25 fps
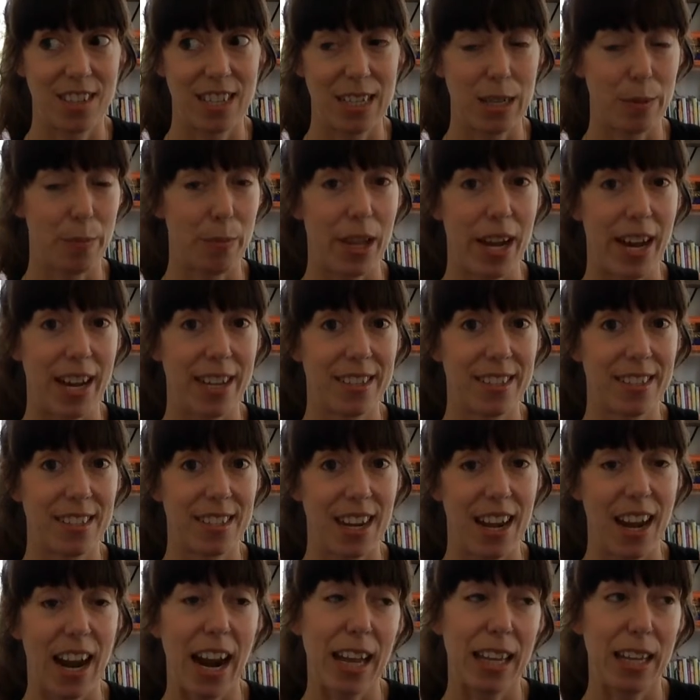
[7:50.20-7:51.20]
a blast.
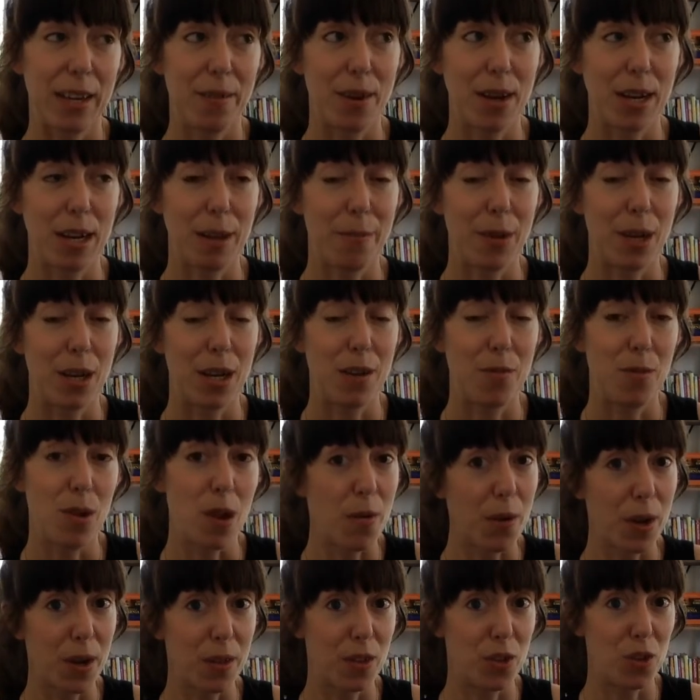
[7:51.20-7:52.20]
I highly recommend it. If you
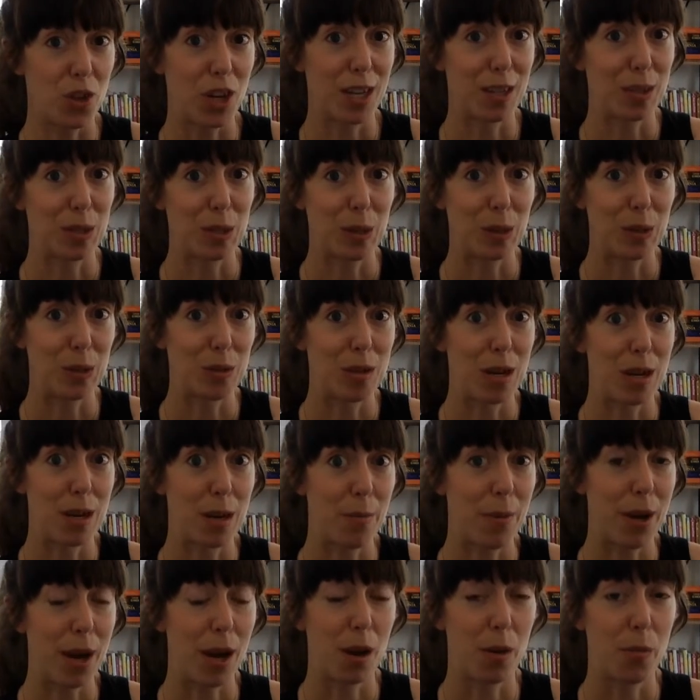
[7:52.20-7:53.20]
ever get the chance to go stand
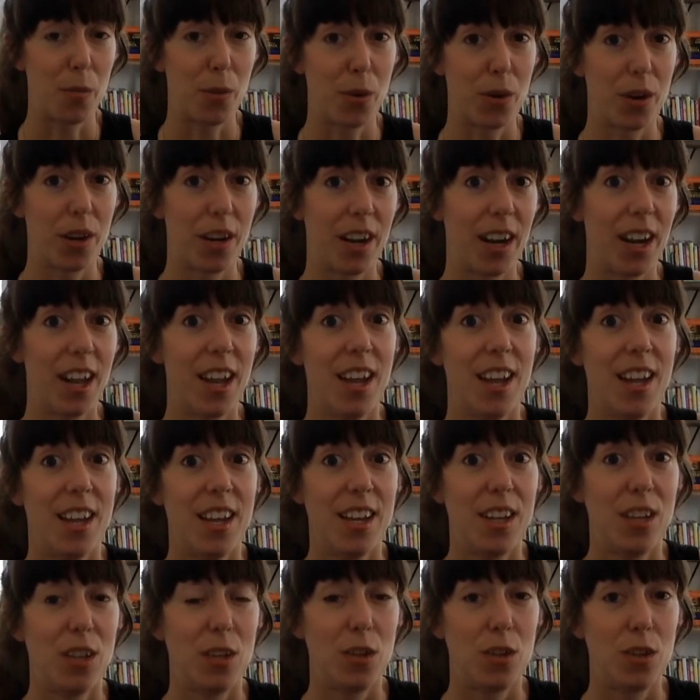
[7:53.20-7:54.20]
up paddleboarding,
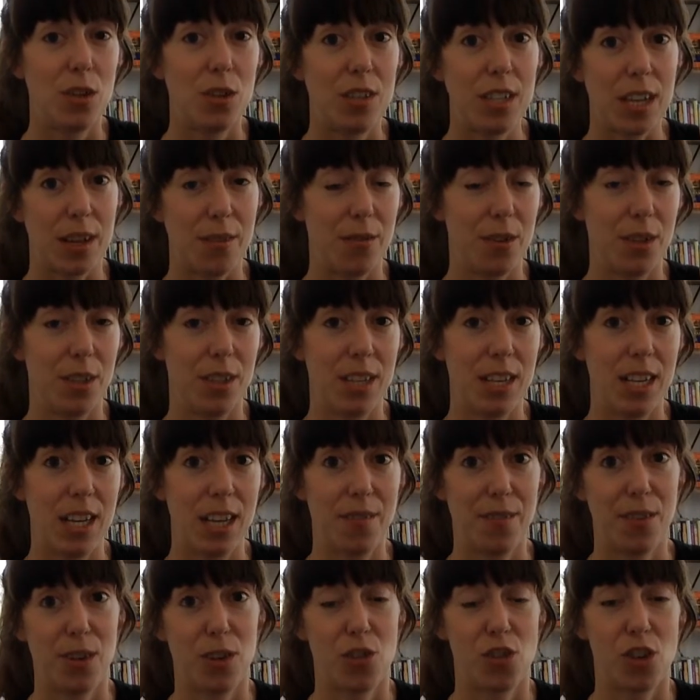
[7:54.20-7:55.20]
definitely
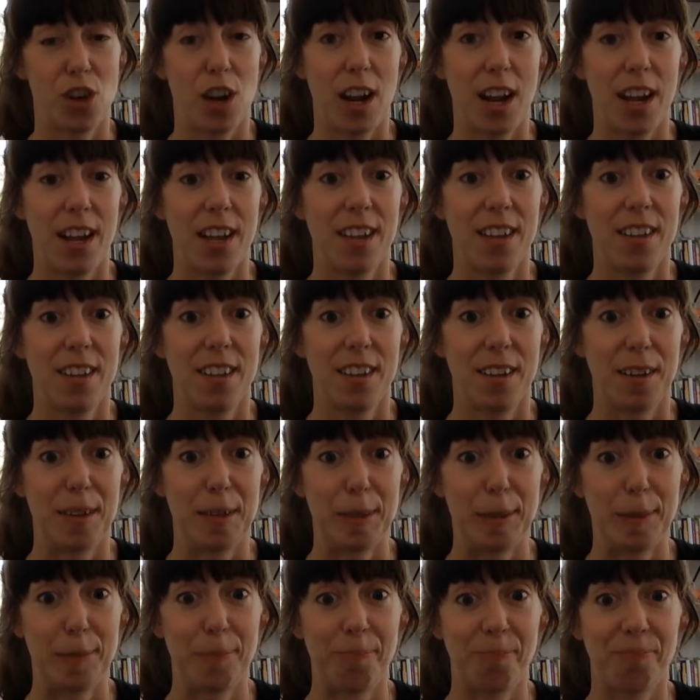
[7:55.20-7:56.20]
give it a try.
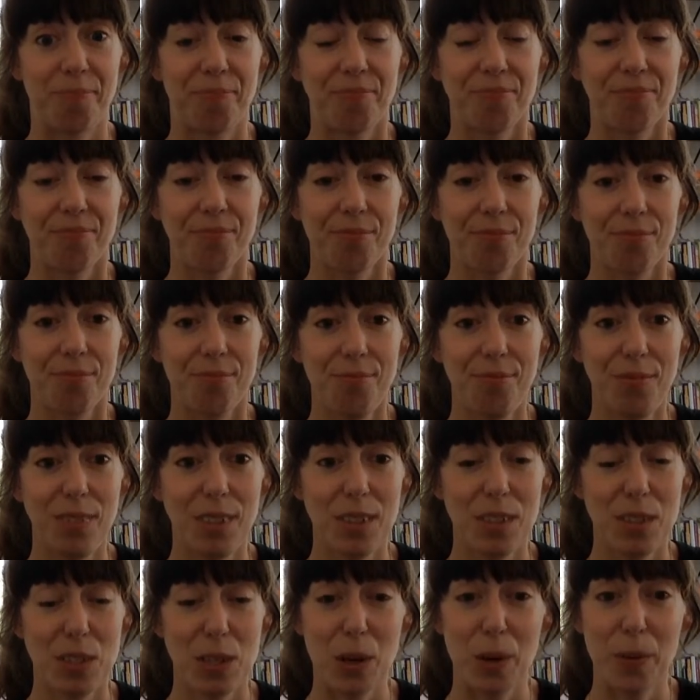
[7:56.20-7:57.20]

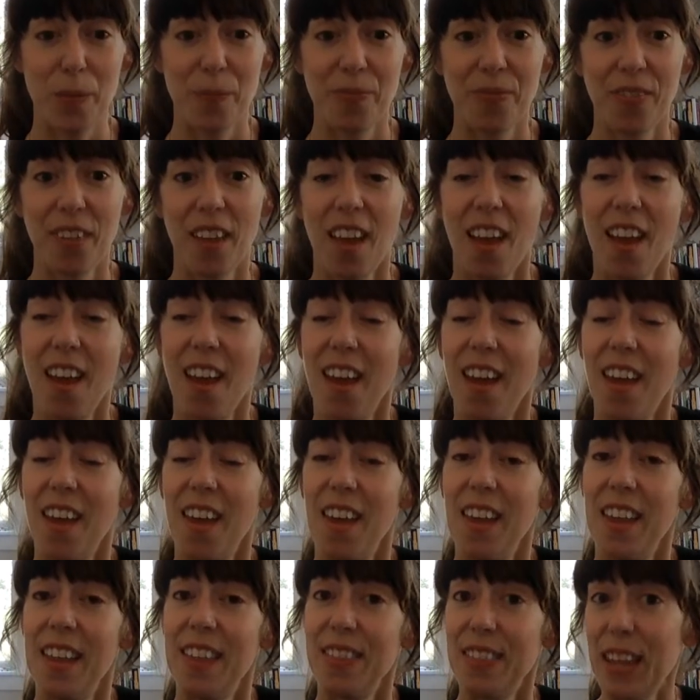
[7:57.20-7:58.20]
So
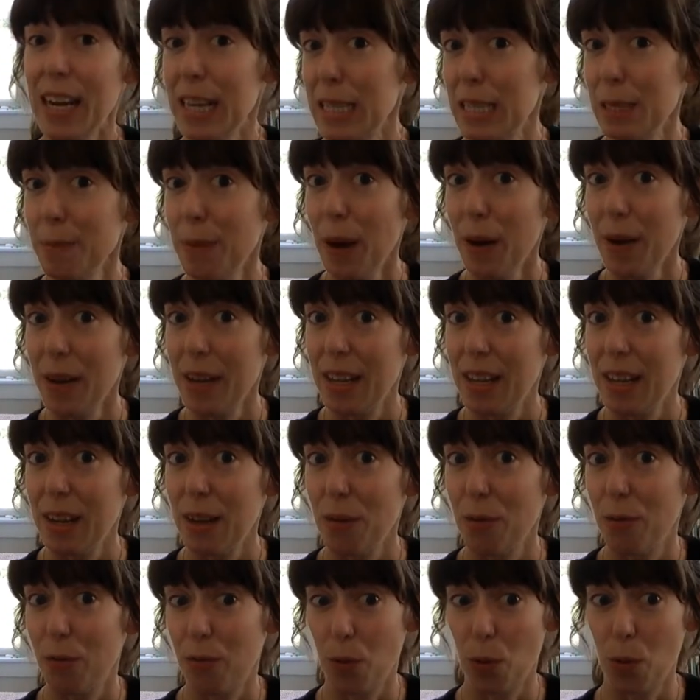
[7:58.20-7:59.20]
that's about it
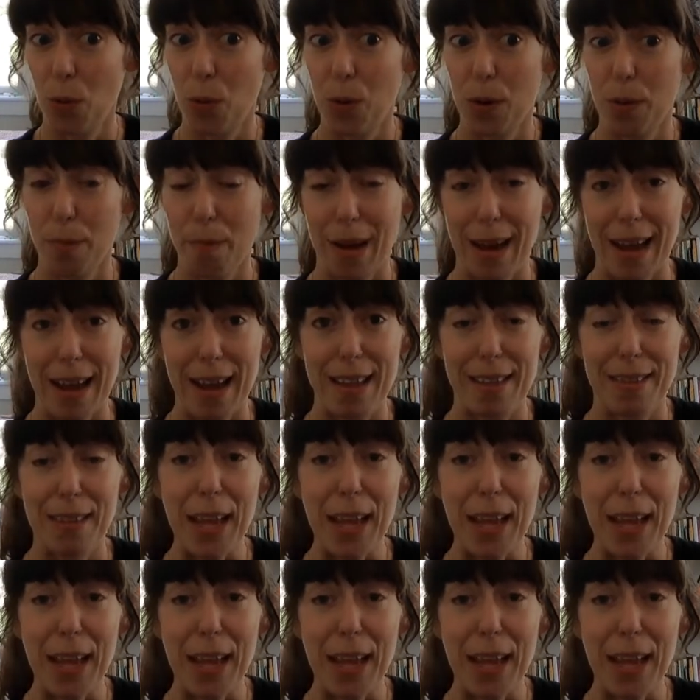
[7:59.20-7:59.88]
for my